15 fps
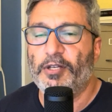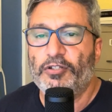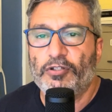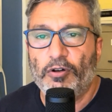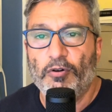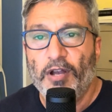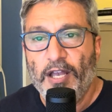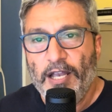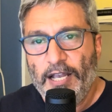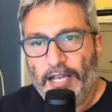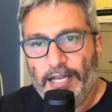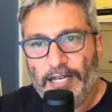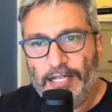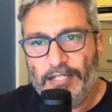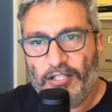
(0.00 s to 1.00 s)
So
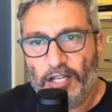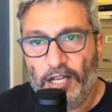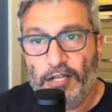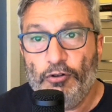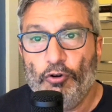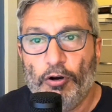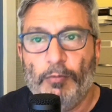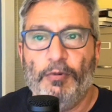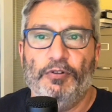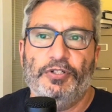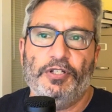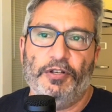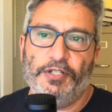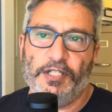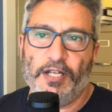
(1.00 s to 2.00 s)
it is a normal
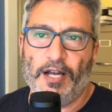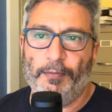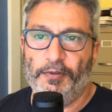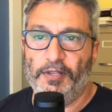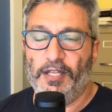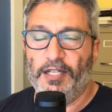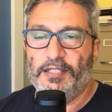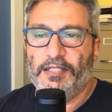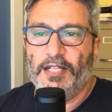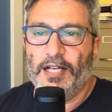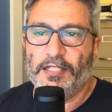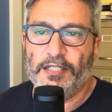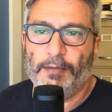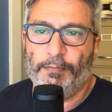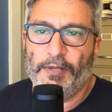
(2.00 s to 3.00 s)
sociopathy. It's
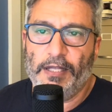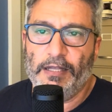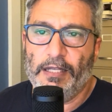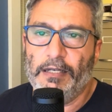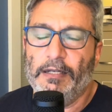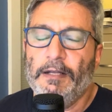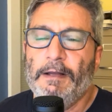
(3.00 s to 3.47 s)
not something that